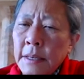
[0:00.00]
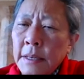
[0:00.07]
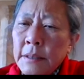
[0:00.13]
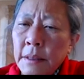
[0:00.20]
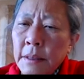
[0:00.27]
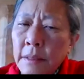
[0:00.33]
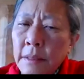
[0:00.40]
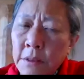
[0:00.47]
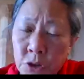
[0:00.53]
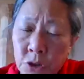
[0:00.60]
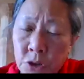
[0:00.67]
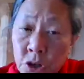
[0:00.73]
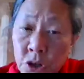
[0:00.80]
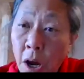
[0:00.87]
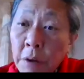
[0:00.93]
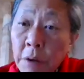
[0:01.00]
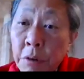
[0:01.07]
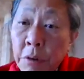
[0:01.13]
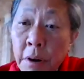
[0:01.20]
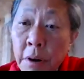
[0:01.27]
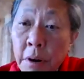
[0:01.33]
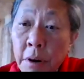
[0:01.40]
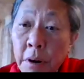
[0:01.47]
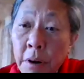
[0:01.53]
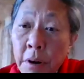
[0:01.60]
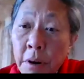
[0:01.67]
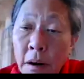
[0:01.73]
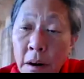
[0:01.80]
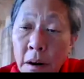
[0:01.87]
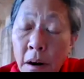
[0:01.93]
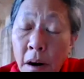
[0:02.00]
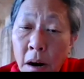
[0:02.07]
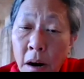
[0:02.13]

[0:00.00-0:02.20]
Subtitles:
in the genre that are